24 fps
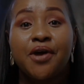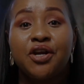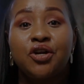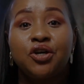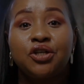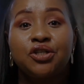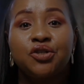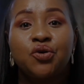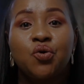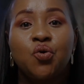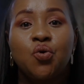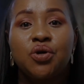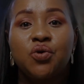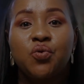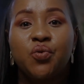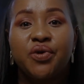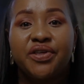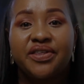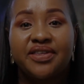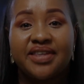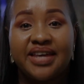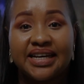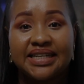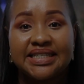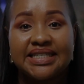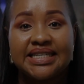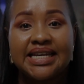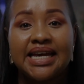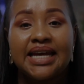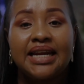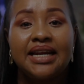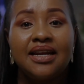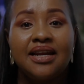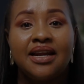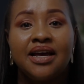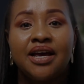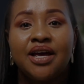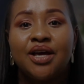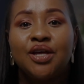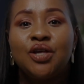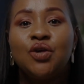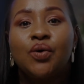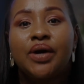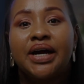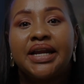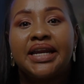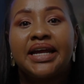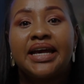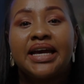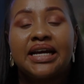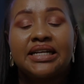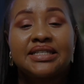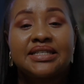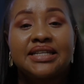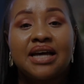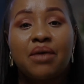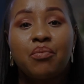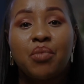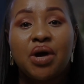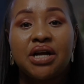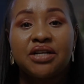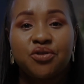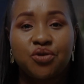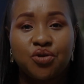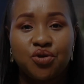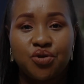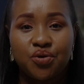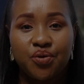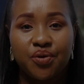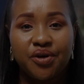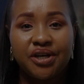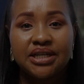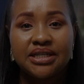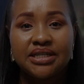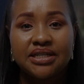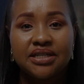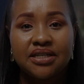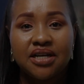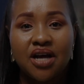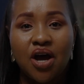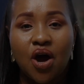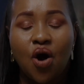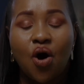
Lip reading: not good with Excel, you can get someone to do it.